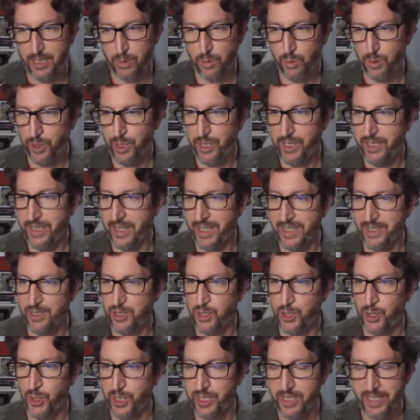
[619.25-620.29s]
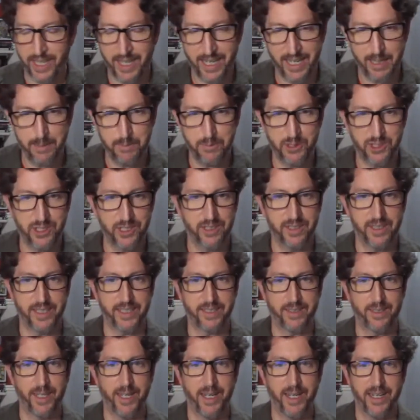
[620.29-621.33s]
I hate the word uncertain
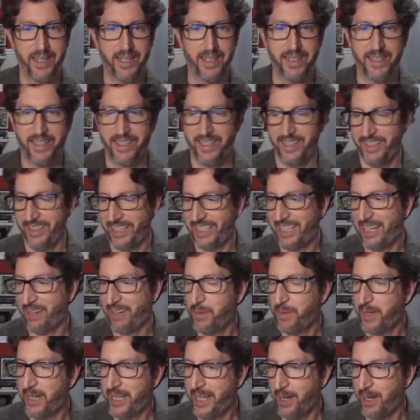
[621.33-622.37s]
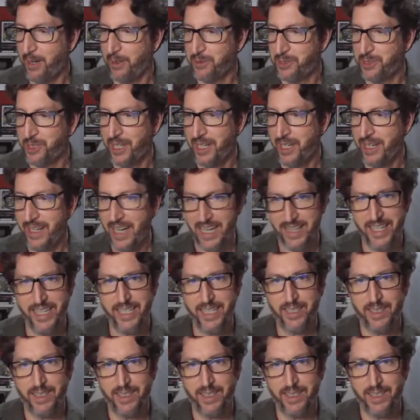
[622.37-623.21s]
times like uh, like everybody else.